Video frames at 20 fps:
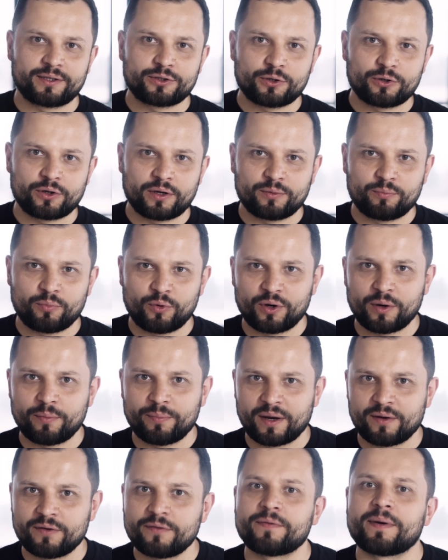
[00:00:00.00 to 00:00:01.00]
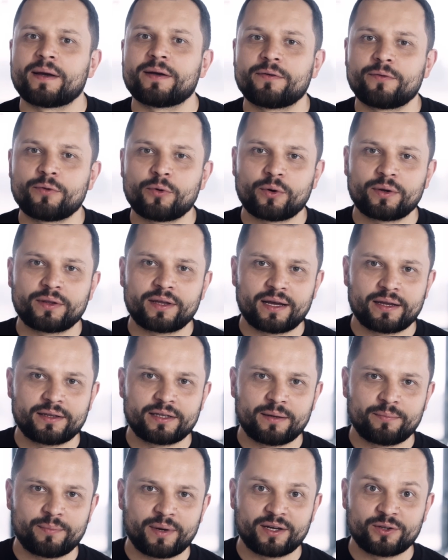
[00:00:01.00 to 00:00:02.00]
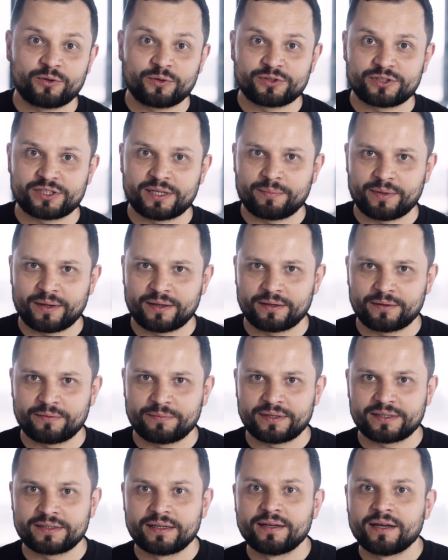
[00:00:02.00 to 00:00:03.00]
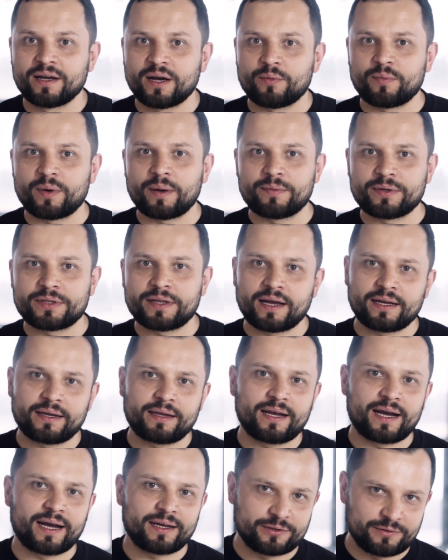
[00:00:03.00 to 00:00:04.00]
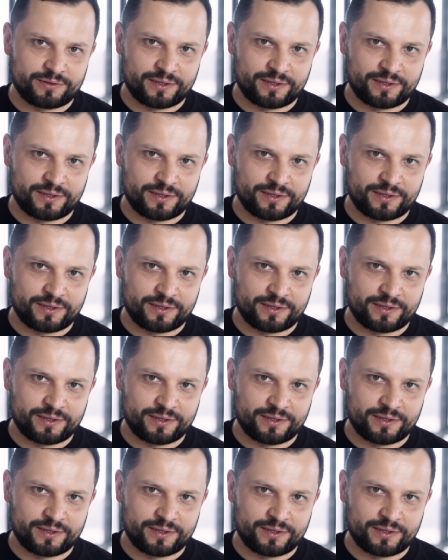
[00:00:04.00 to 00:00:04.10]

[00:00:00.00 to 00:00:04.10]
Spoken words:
to learn more about Festfloor Titan Microcement, visit our website at